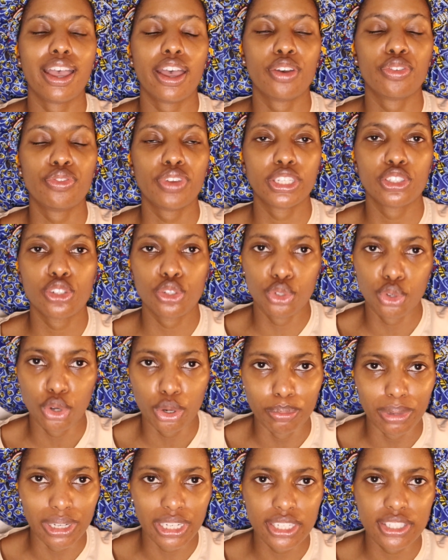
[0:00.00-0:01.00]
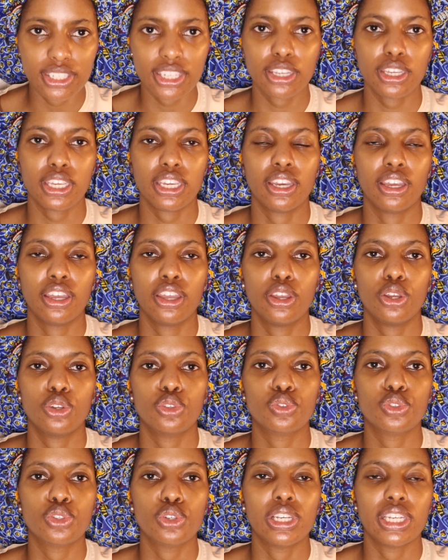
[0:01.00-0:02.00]
affecting your ability
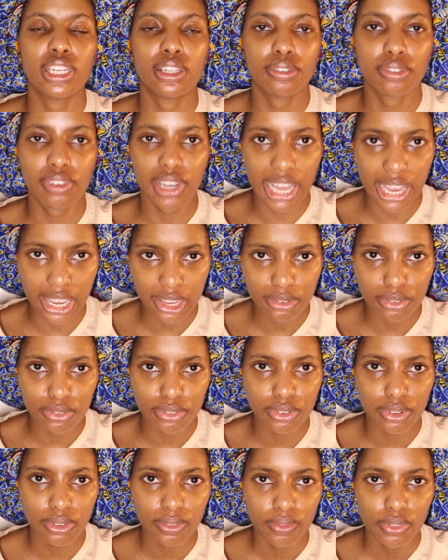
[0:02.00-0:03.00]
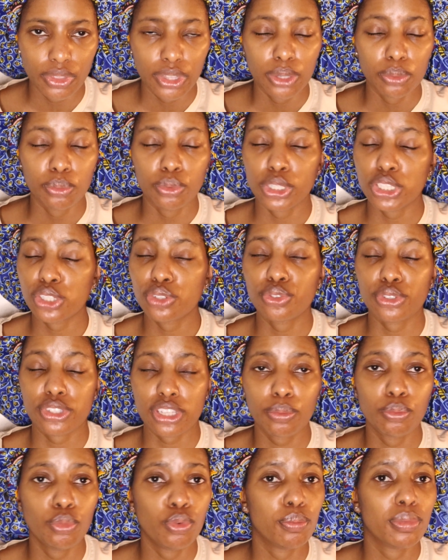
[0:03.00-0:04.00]
to live life, which for
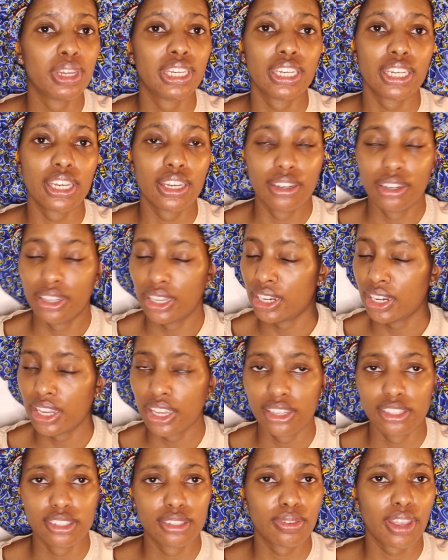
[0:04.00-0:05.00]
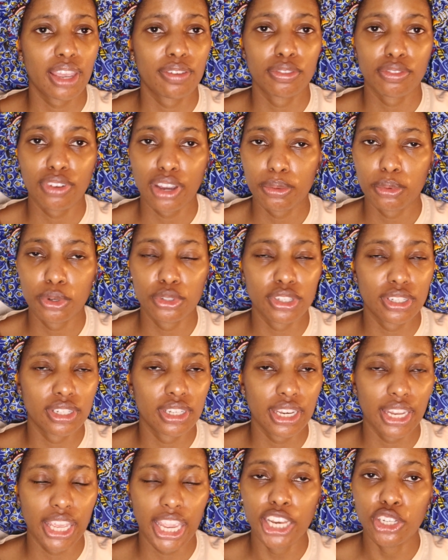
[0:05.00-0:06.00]
some women it is, having fibroids
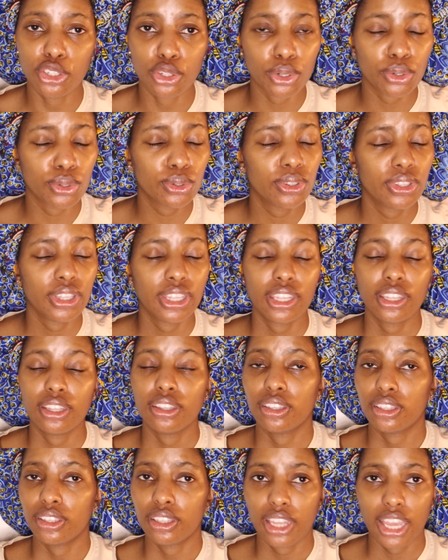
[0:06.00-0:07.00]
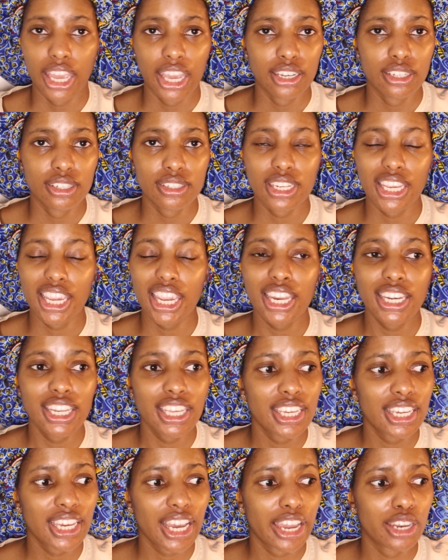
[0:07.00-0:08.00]
and endo, and
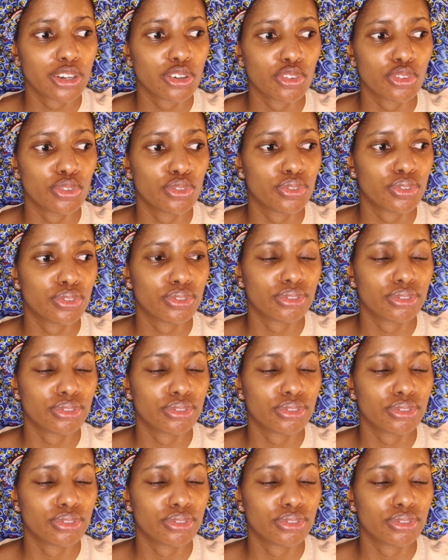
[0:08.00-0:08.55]
any kind of